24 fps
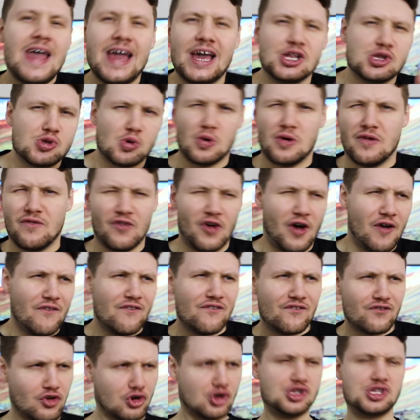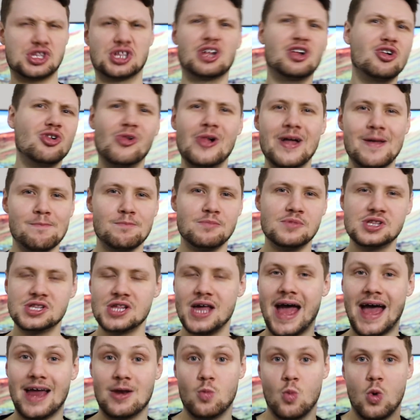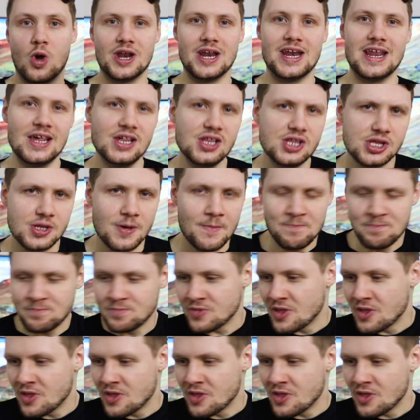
a sort of a first glimpse at what it is.